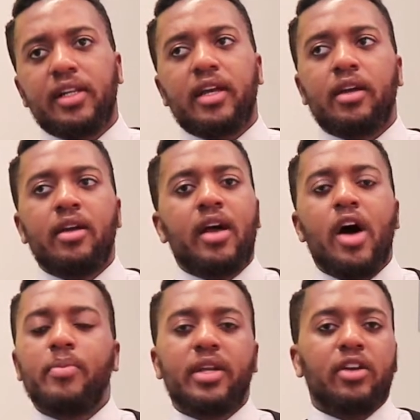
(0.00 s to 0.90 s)
like,
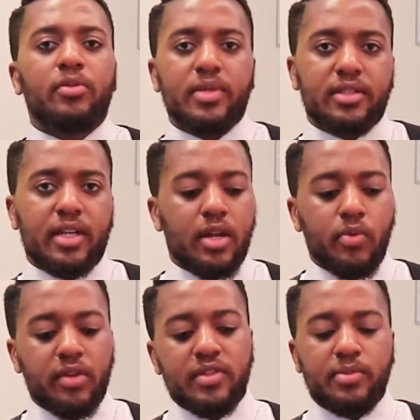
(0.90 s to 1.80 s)
how many helmets can
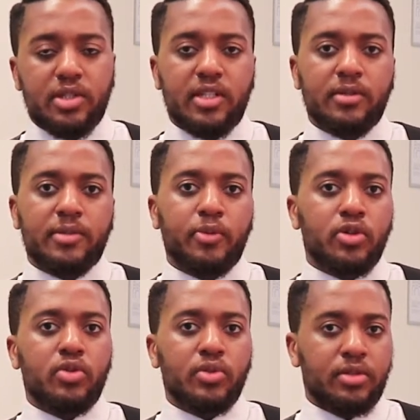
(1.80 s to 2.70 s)
one of these machines
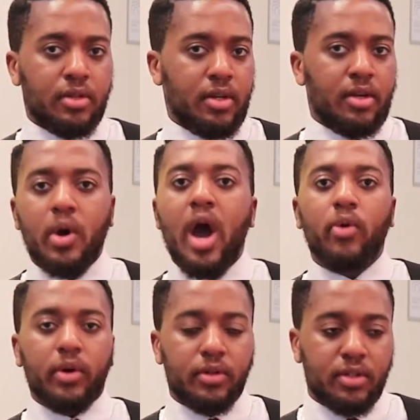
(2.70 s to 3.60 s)
produce per
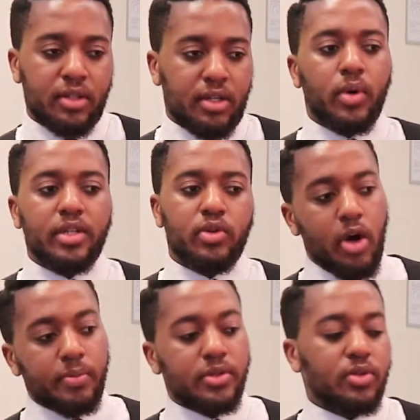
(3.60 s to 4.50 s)
hour? What is your
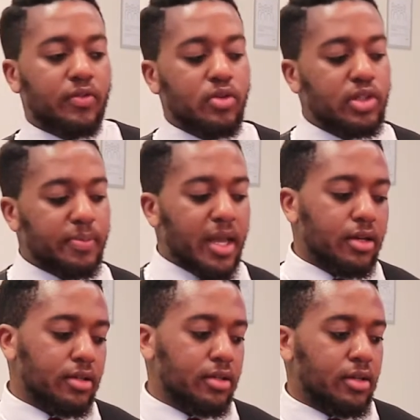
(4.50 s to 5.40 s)
output? So if you
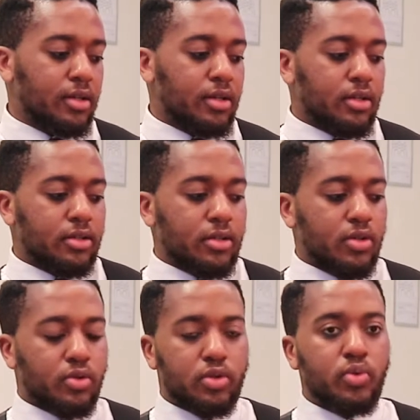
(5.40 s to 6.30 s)
spend,
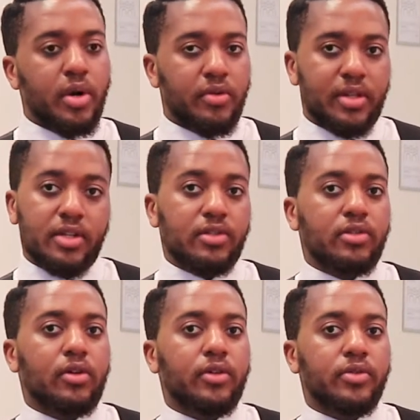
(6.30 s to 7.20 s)

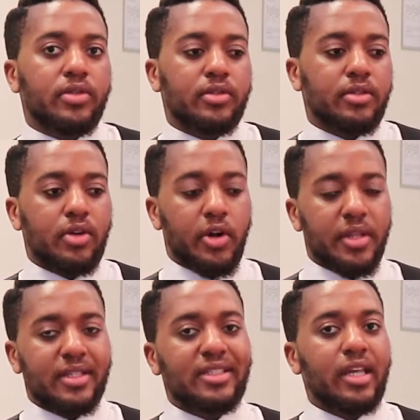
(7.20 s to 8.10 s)
$200,000
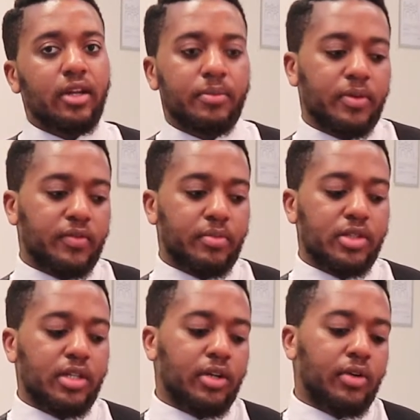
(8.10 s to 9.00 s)
on the setup of the
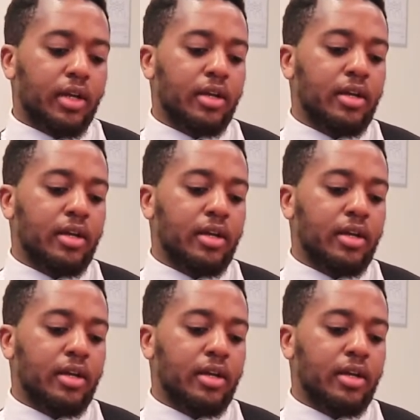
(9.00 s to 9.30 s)
machinery,